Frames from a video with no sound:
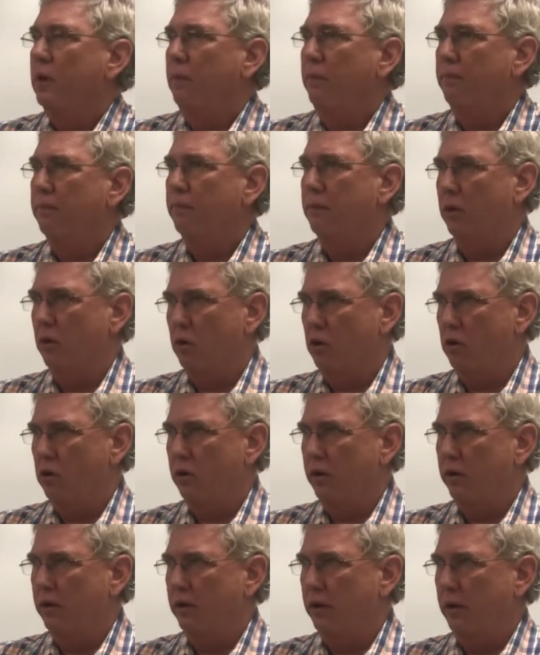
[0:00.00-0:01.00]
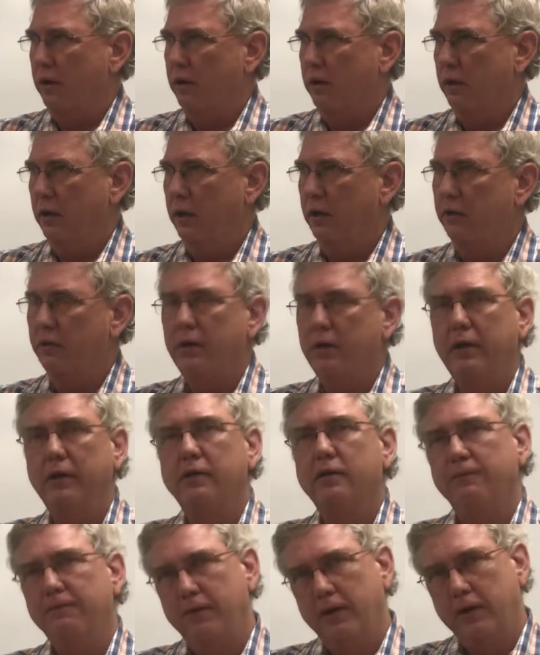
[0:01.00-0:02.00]
But underneath the
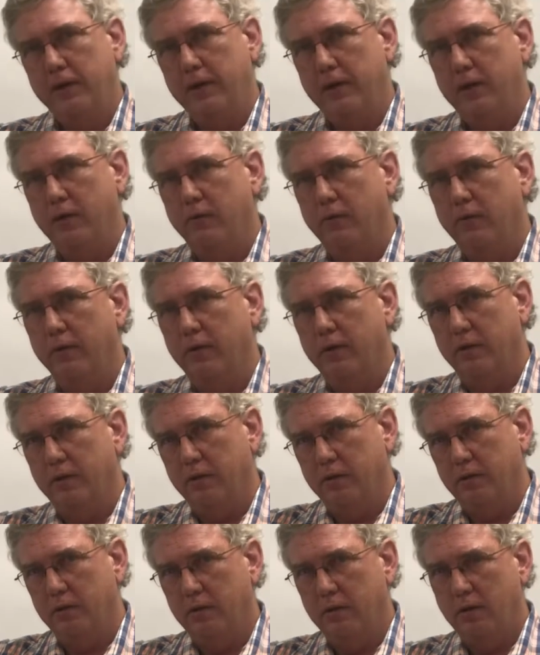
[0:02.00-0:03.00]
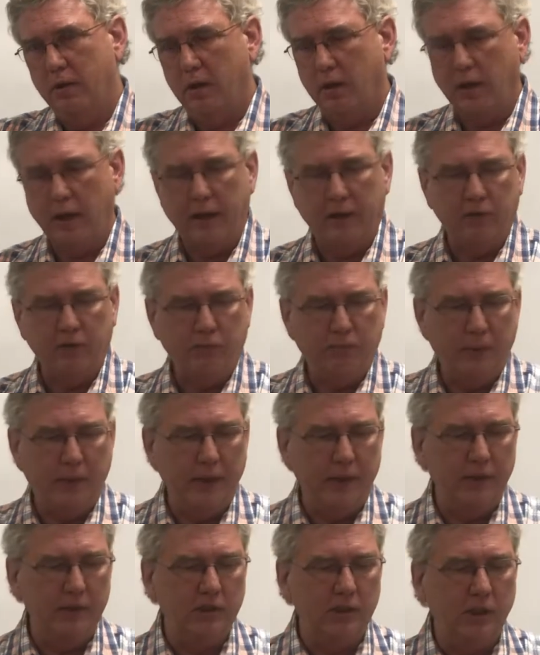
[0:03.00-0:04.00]
video on the class
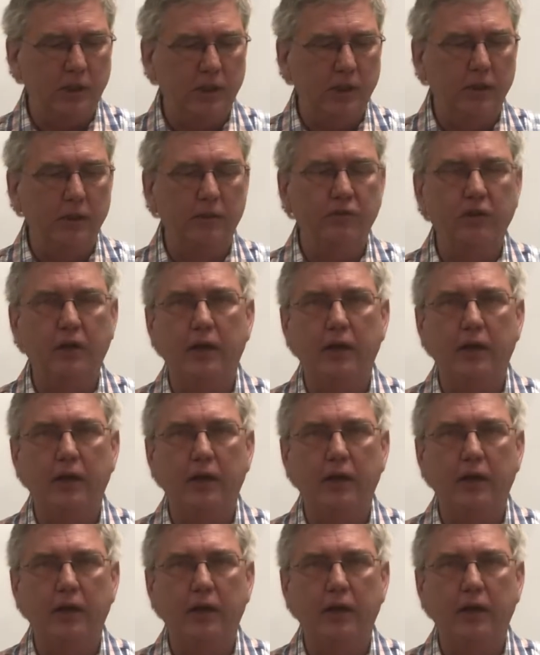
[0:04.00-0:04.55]
page is